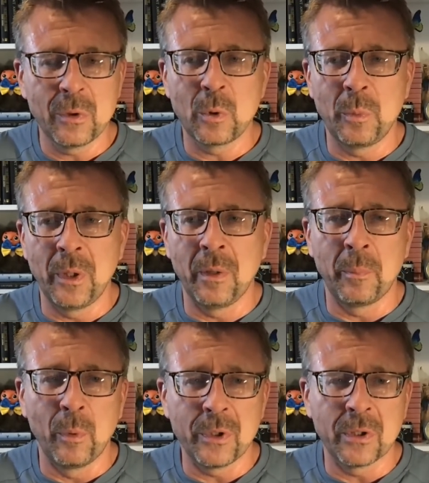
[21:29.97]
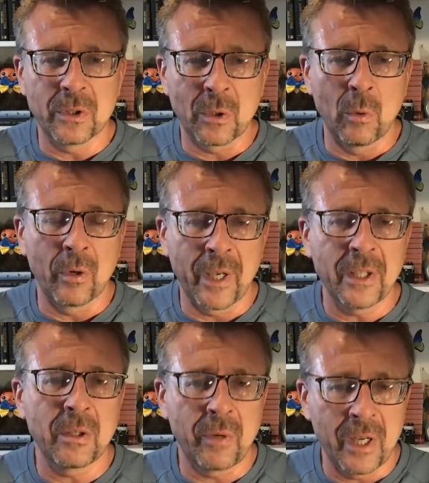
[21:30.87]
to be Putin's cook. He
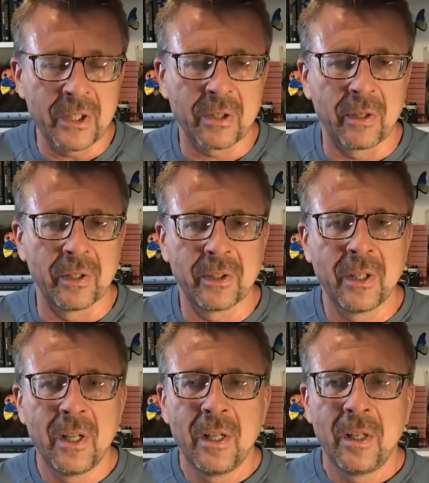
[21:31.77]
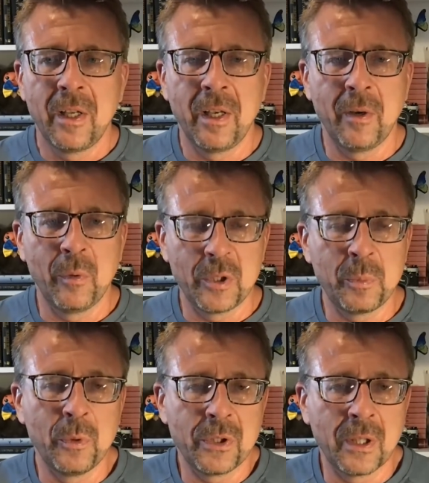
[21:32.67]
has a restaurant,
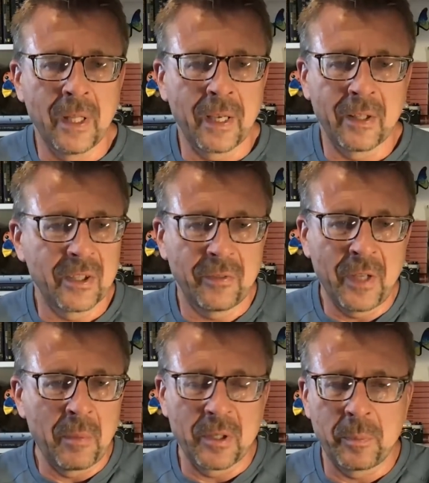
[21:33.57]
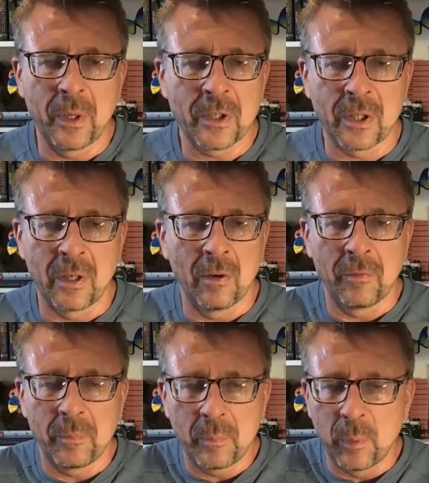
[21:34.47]
which Putin like. There's a famous picture
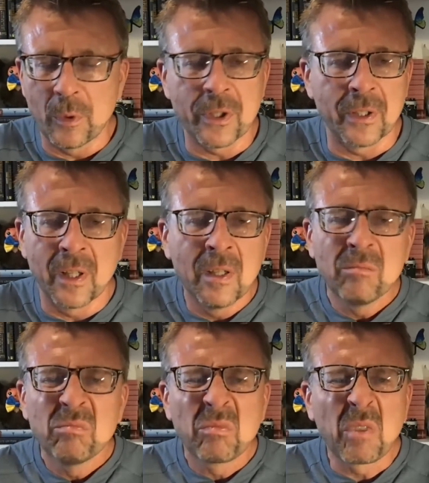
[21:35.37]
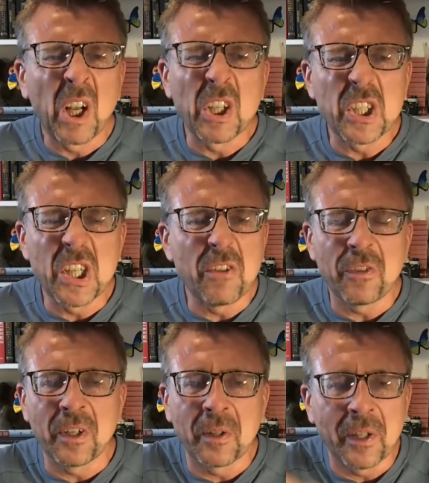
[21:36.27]
of Putin kind of
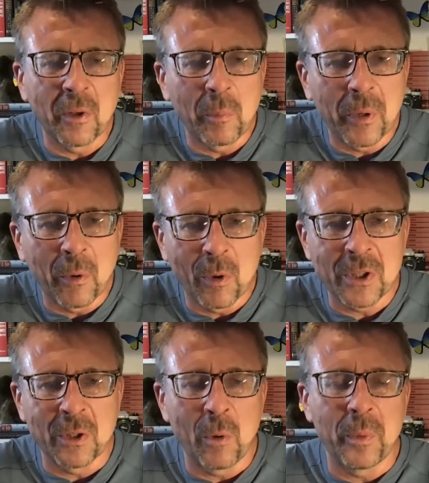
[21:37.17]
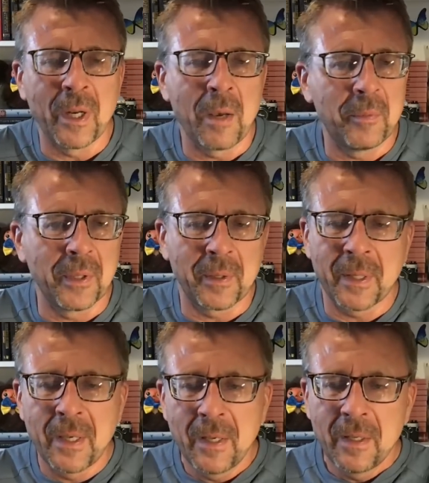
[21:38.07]
sniffing. Prigozhin open up the
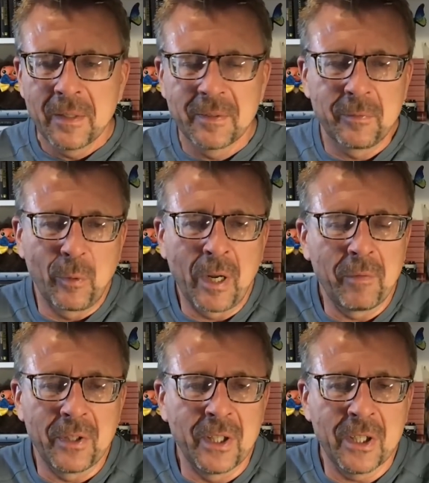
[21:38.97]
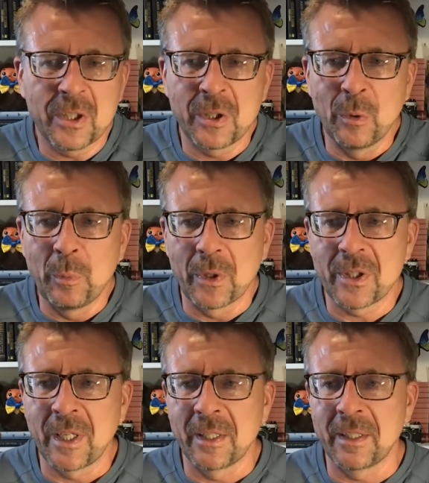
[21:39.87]
whatever dish, soup or
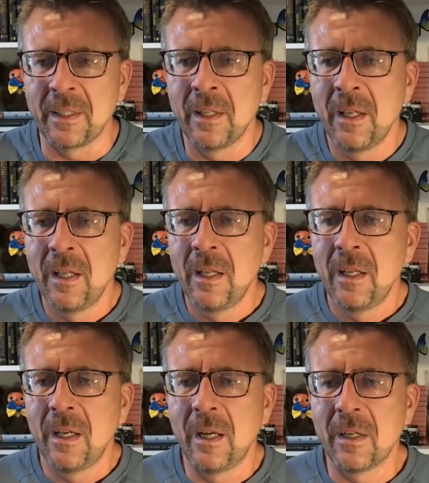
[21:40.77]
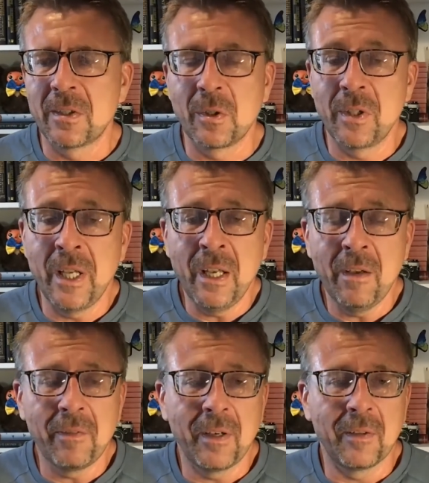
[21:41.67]
something. So they
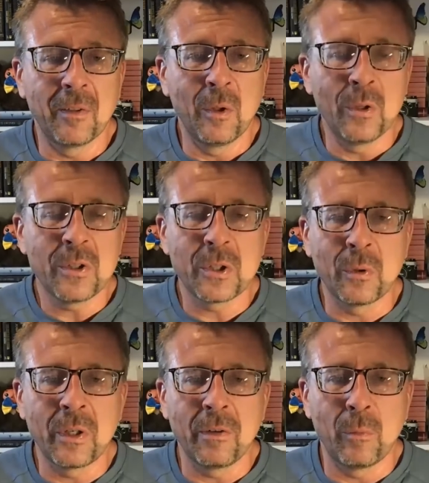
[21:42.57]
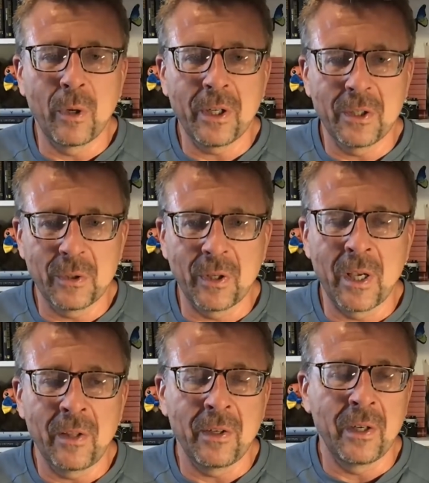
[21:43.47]
have a long story of working
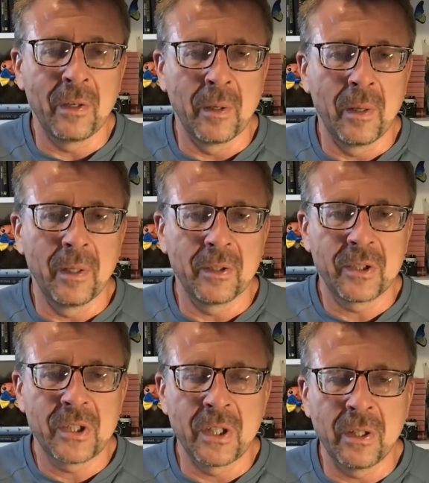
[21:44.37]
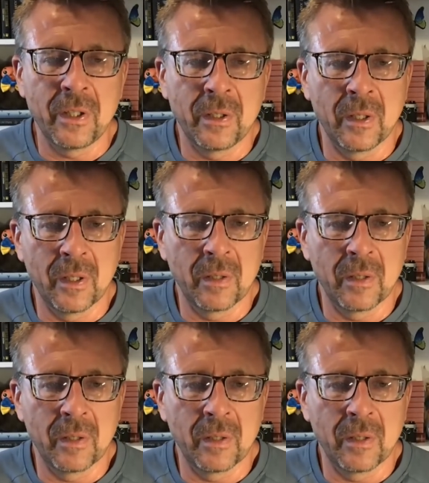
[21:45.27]
together and stealing